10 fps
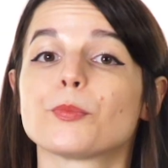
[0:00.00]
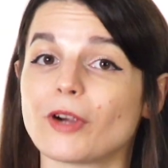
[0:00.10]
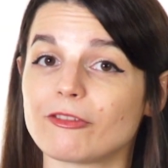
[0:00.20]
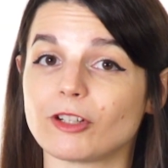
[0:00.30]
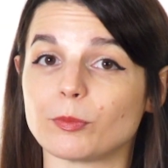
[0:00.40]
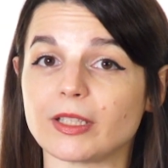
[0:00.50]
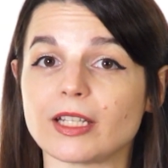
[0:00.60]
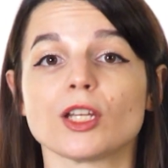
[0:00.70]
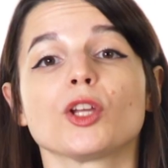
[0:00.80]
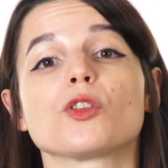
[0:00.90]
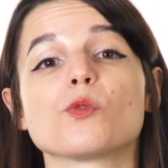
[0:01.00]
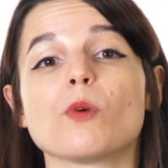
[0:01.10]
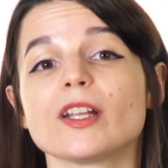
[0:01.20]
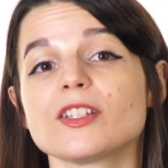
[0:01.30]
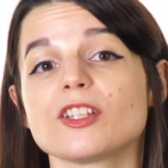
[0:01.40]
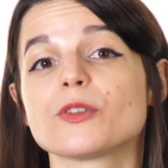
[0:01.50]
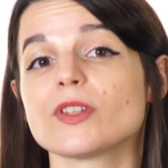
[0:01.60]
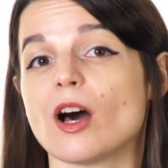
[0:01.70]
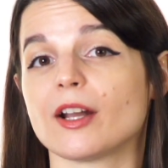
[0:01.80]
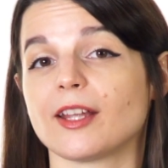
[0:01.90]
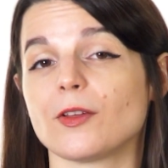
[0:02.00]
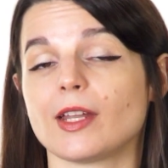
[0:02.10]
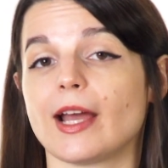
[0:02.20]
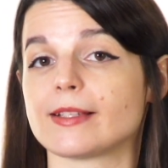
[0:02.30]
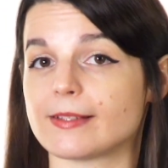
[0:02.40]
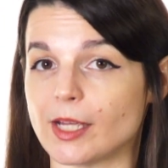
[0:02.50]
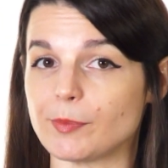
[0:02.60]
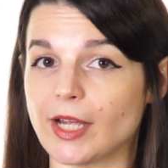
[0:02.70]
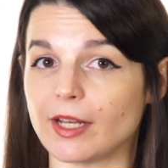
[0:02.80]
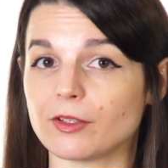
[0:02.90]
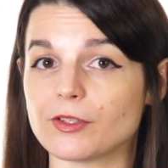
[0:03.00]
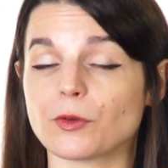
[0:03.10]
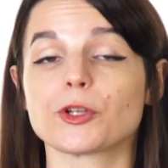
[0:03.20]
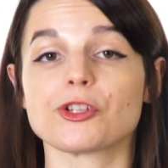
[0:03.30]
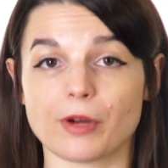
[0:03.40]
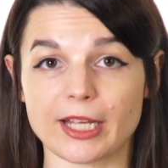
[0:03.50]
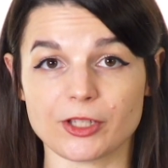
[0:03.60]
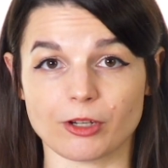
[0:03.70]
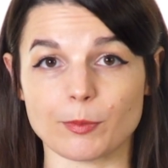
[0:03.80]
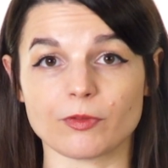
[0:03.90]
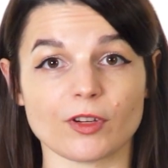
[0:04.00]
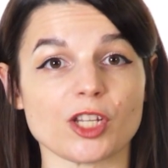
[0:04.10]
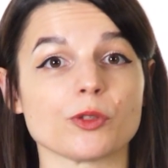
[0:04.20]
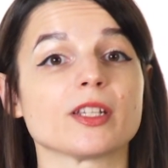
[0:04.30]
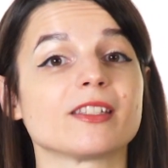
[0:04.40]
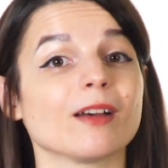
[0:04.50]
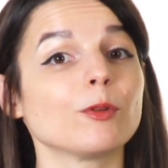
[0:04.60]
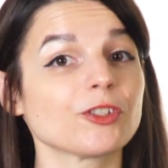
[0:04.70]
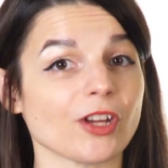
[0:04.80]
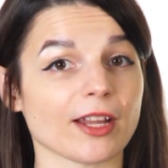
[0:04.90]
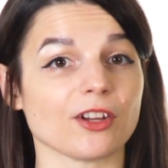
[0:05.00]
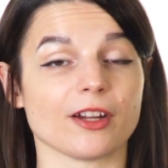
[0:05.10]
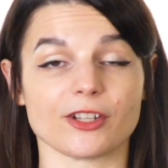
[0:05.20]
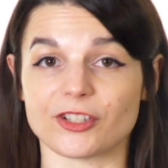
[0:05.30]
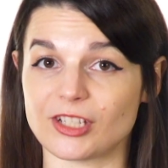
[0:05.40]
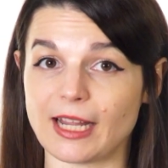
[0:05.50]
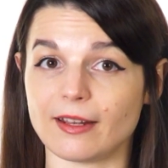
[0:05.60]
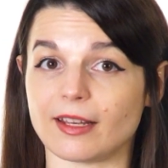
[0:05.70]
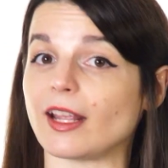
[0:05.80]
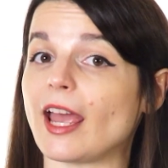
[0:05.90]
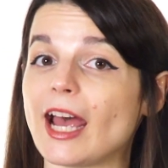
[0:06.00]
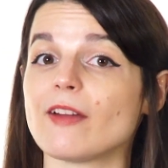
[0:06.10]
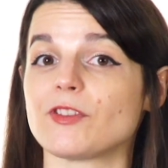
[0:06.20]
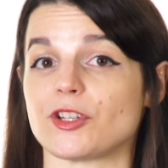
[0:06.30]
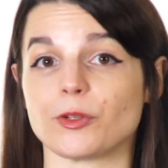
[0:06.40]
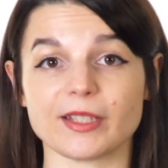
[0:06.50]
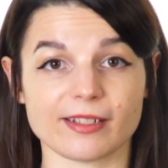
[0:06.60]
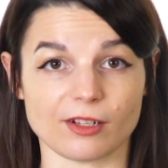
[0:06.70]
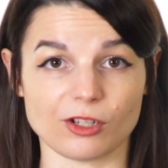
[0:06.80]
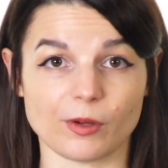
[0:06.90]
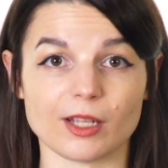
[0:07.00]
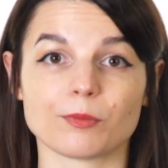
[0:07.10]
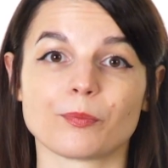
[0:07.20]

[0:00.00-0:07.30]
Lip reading: Preferably, you want to use audio that has subtitles or transcripts for you to double-check your understanding after you listen to it.